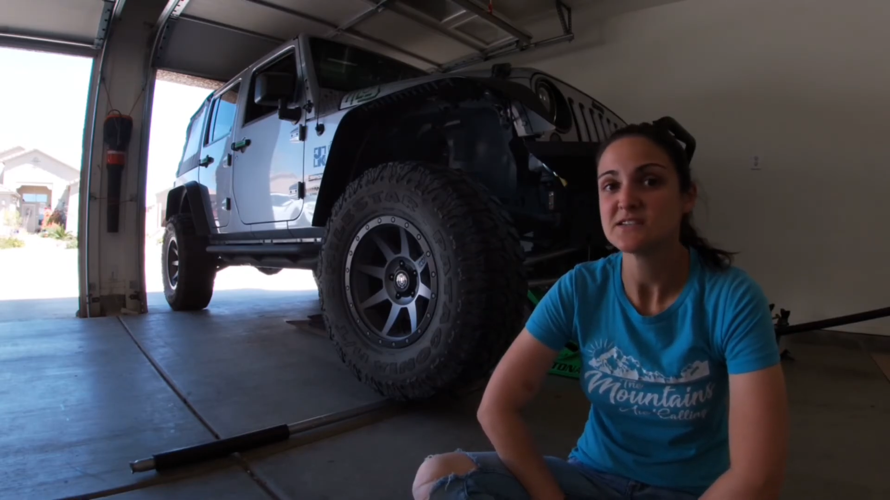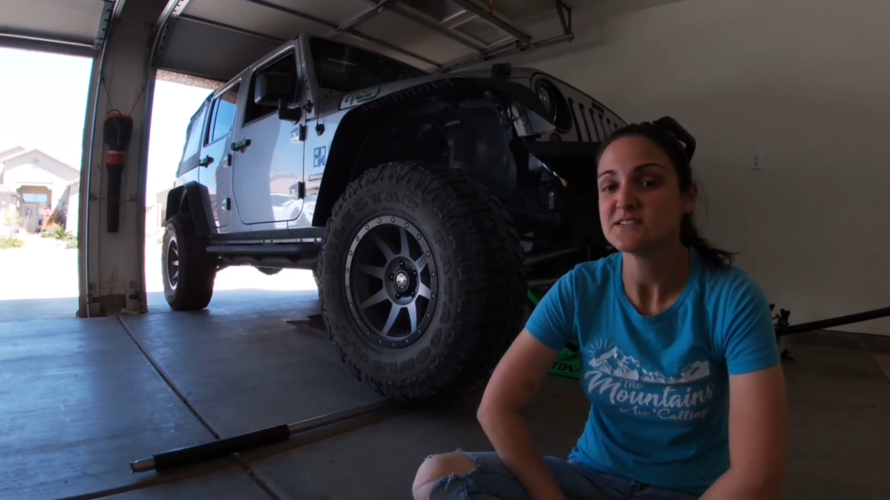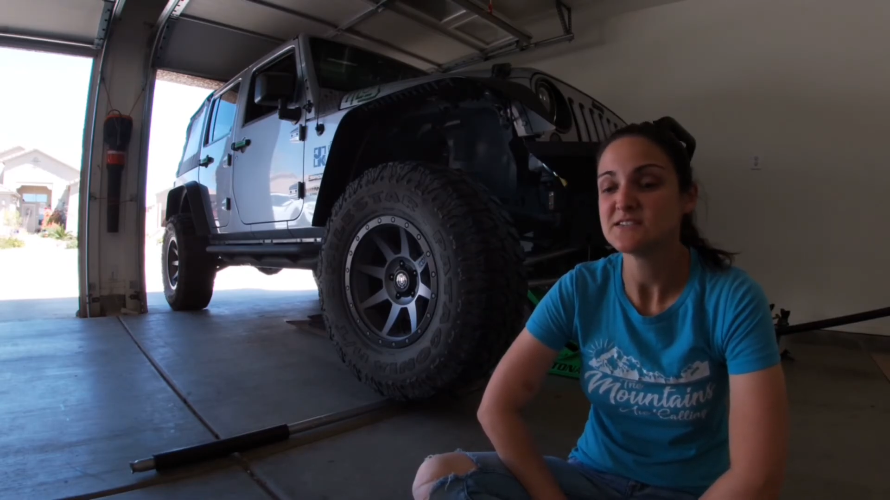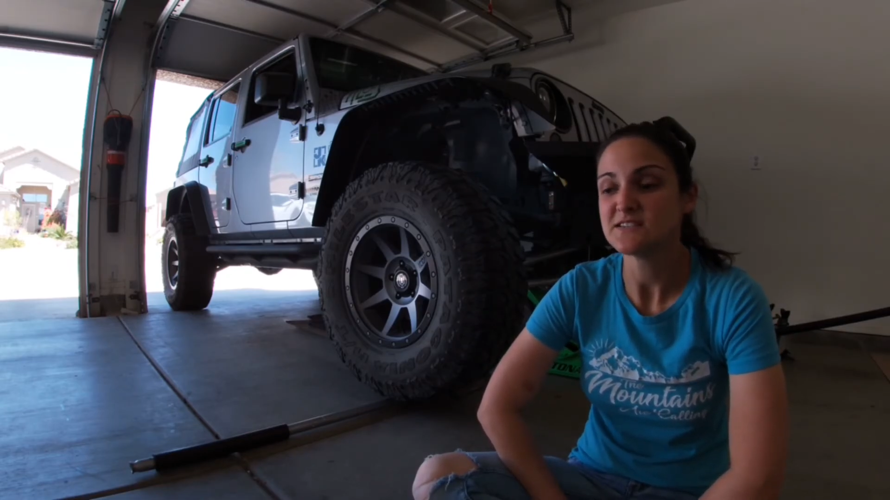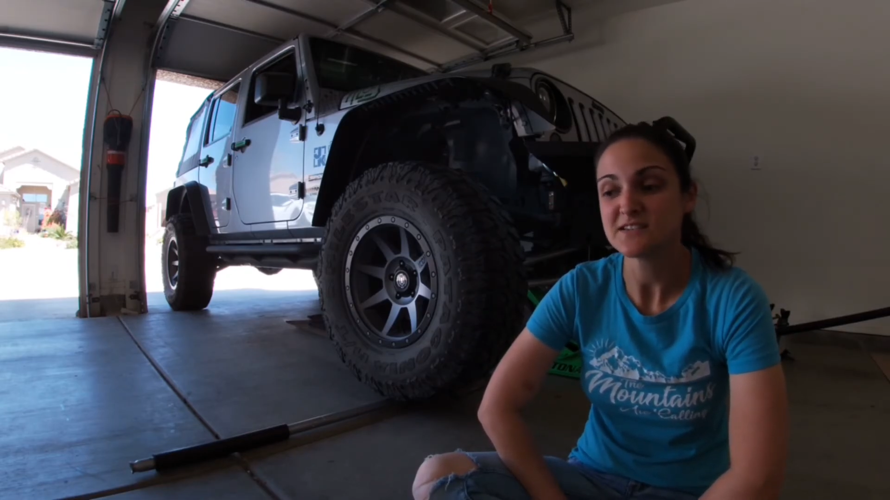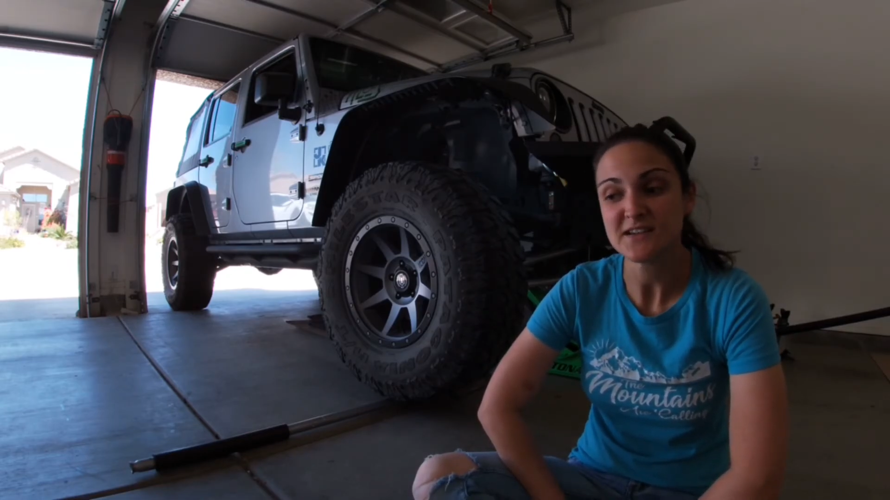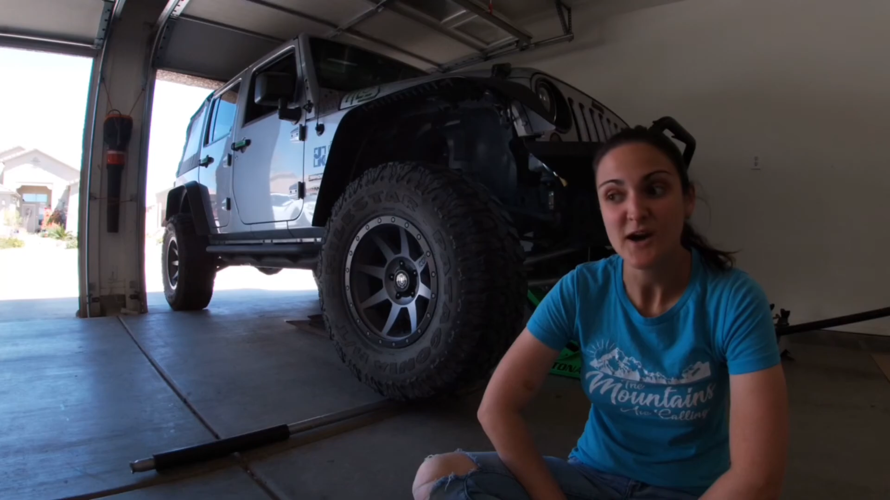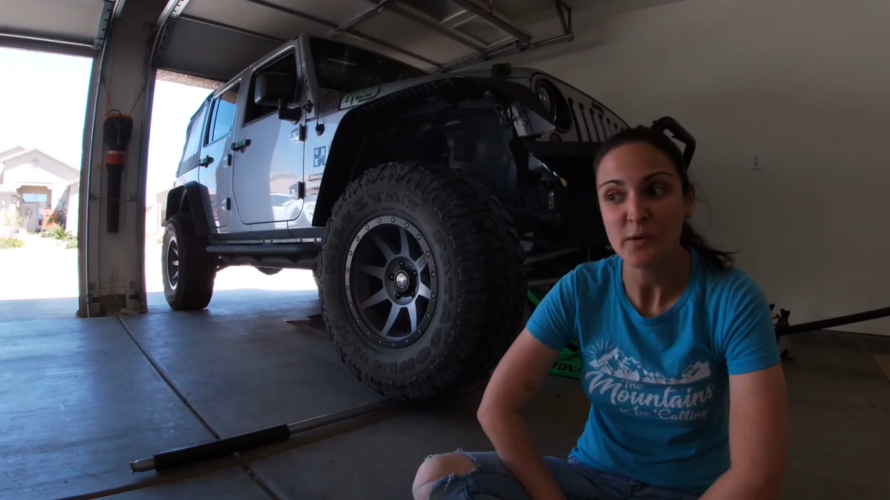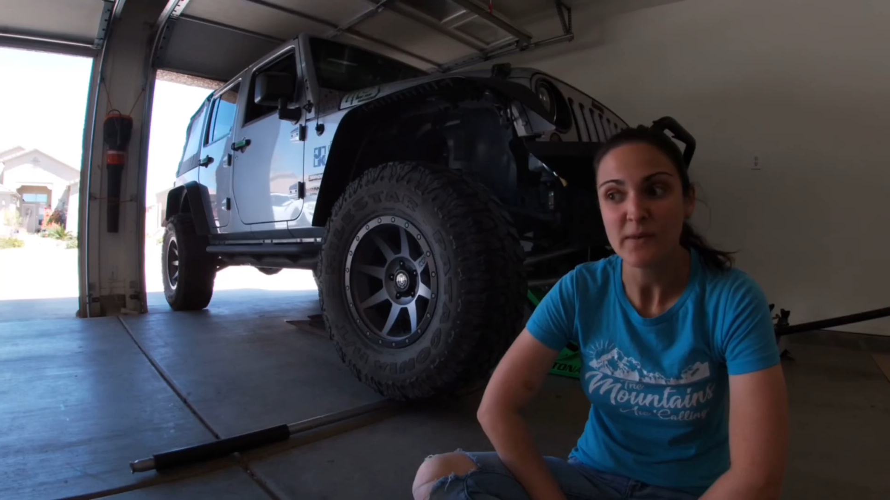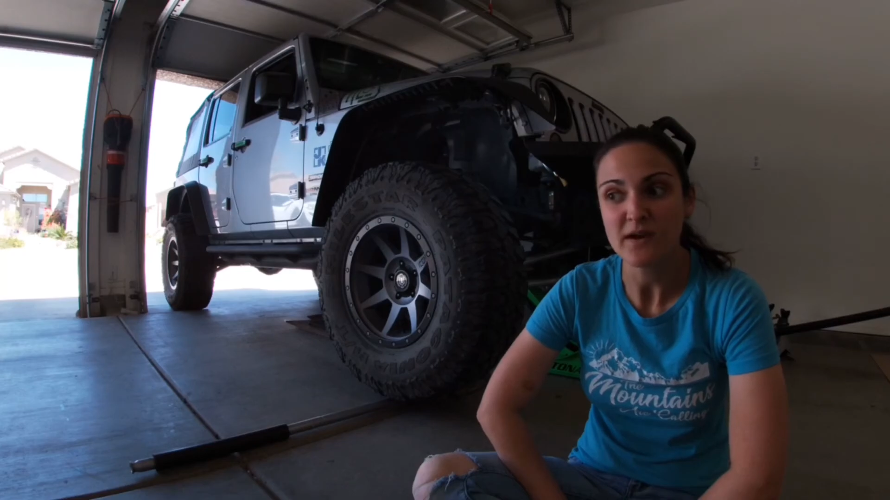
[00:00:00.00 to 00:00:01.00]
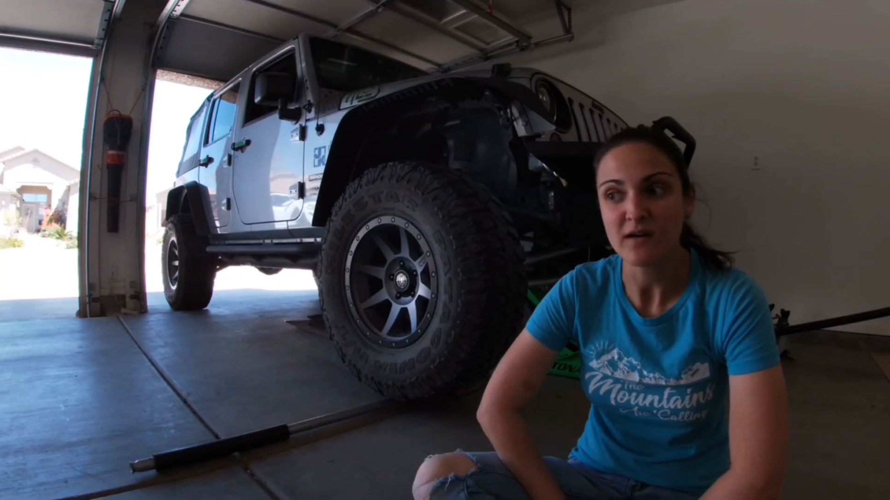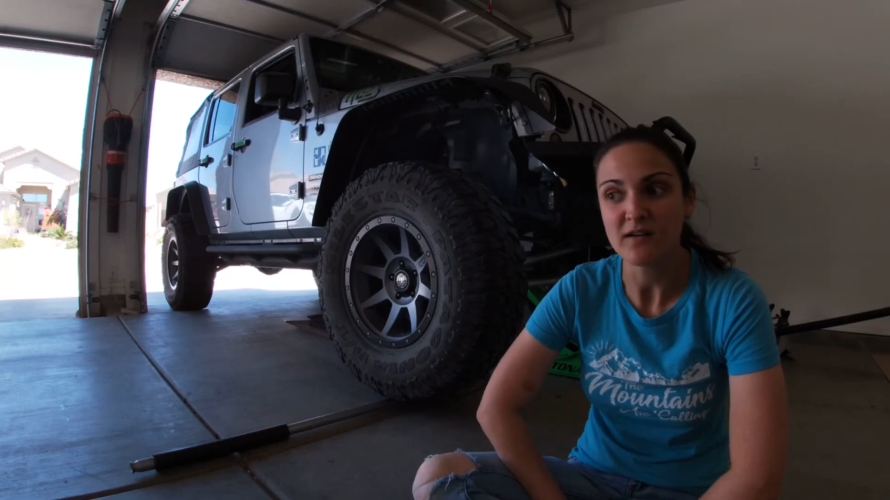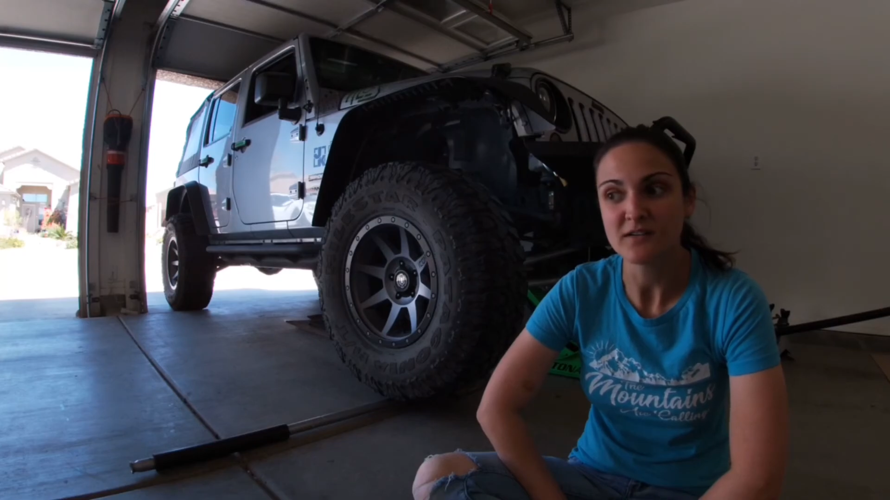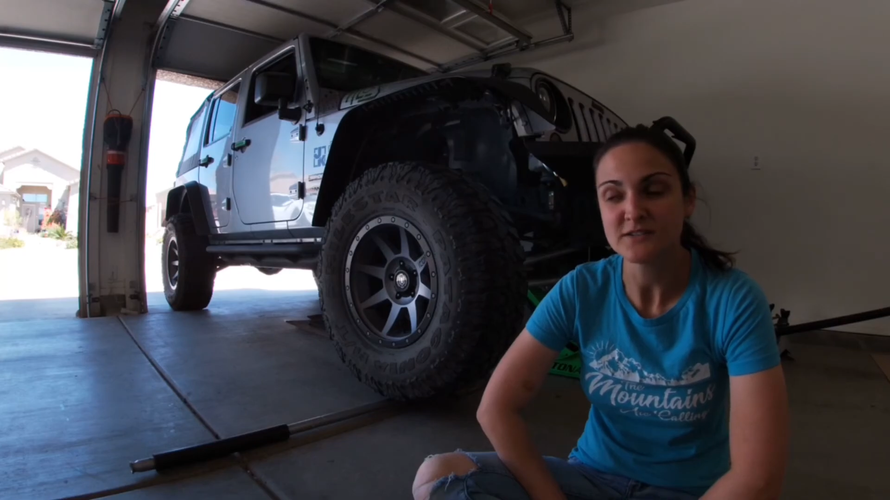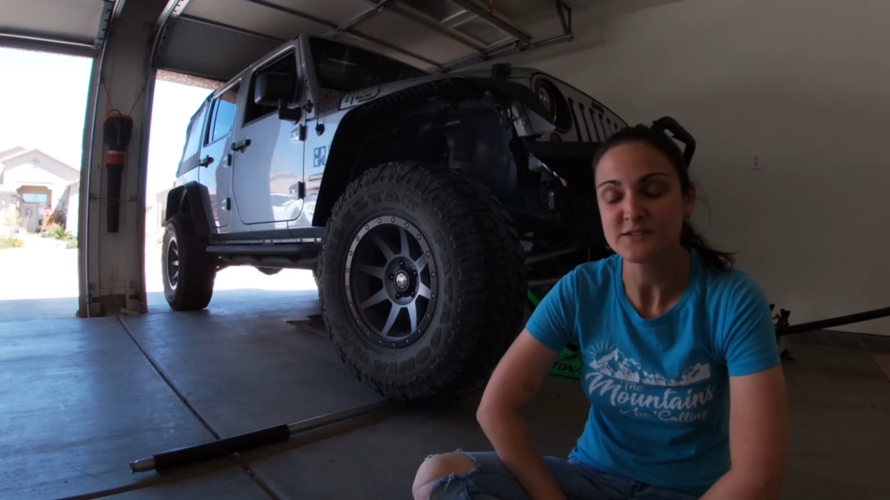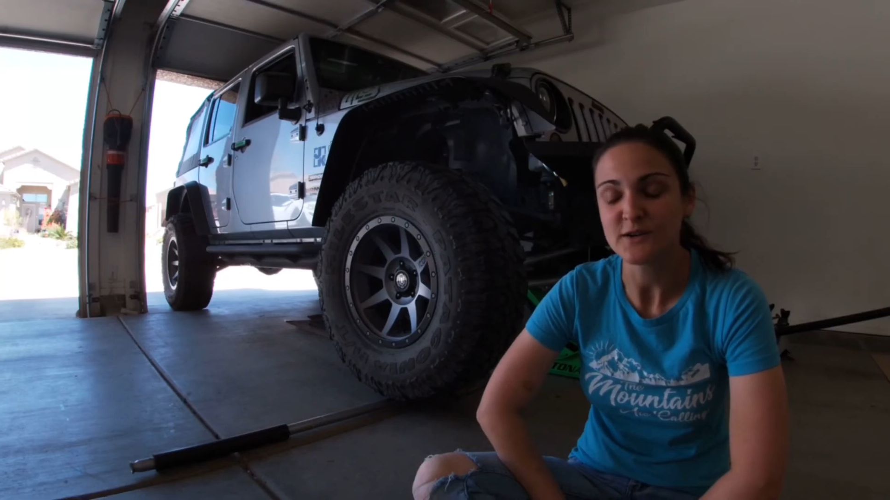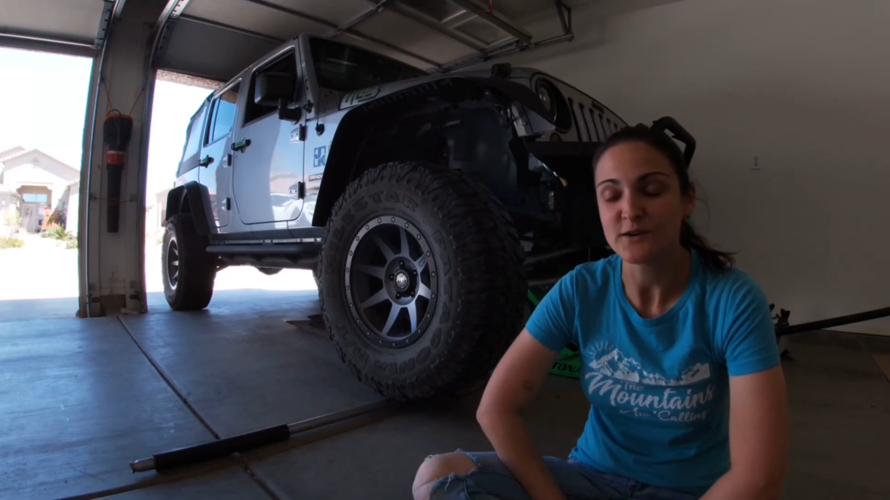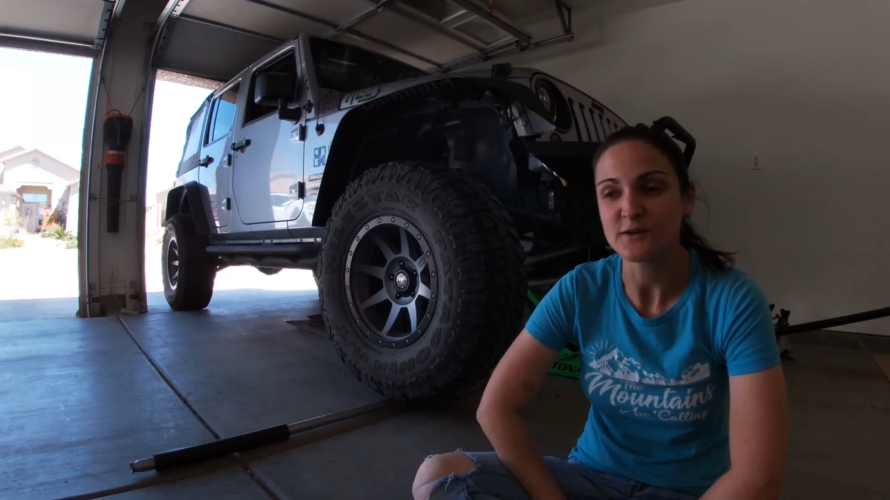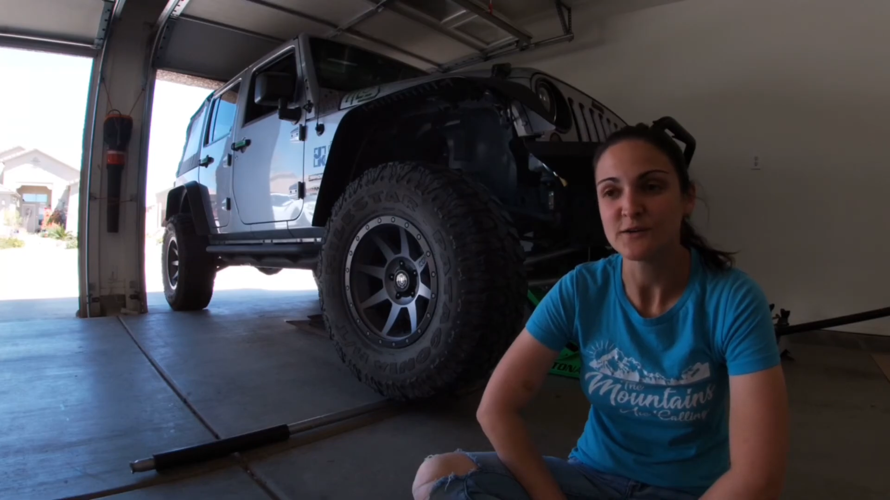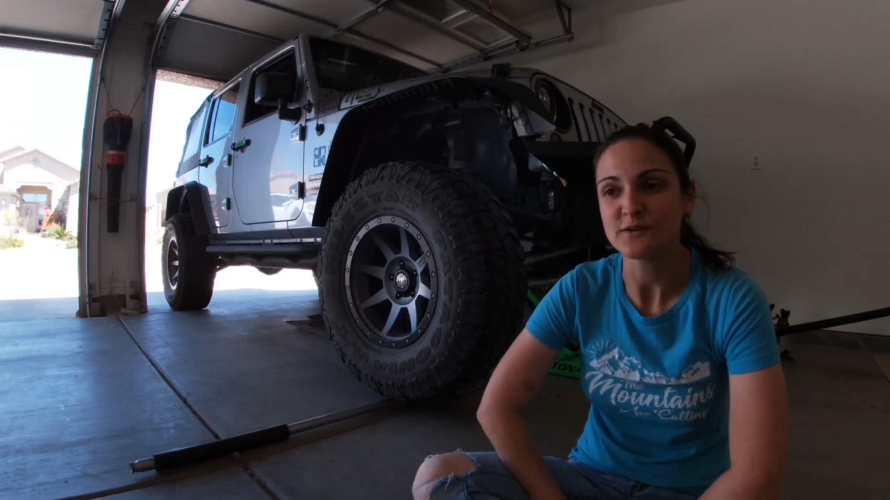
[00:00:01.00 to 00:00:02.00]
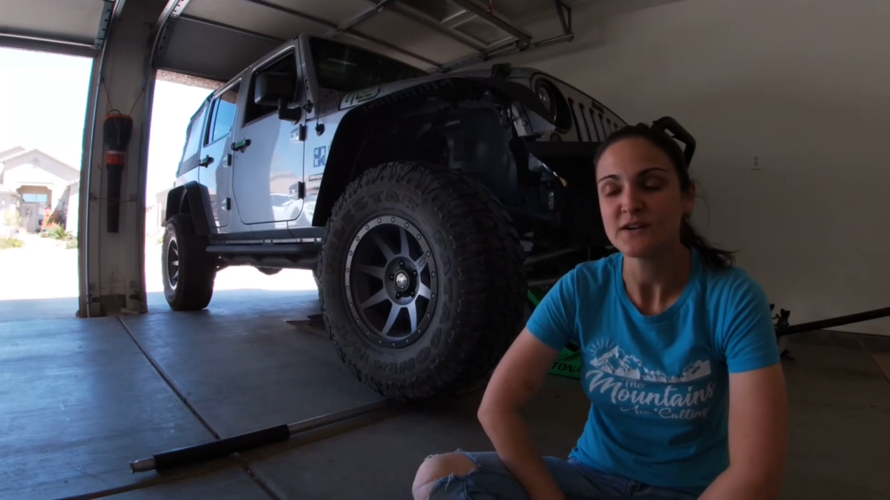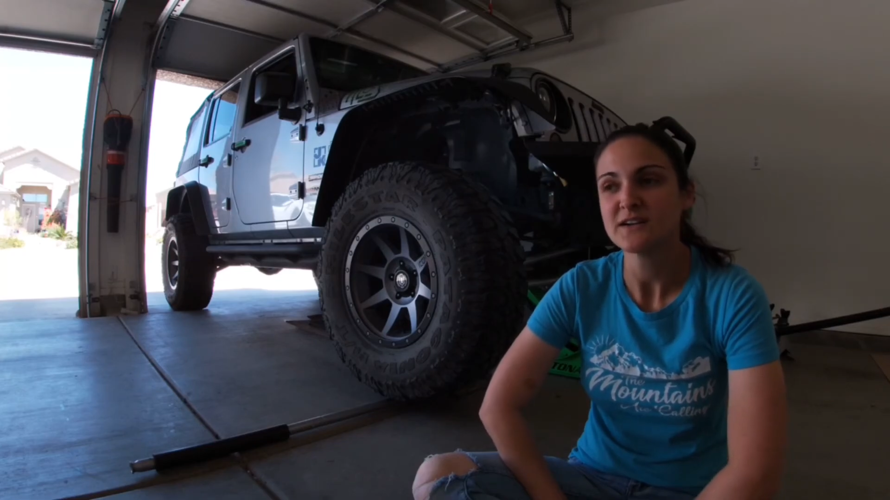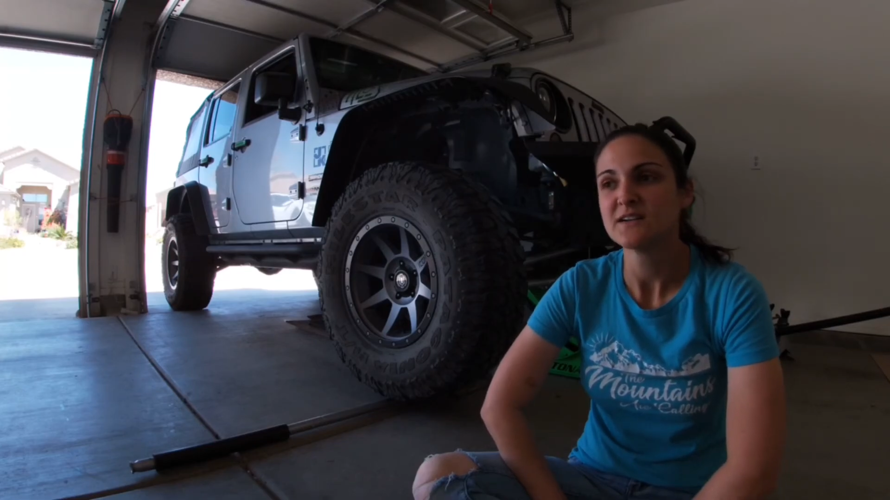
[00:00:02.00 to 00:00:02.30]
Didn't help at all, so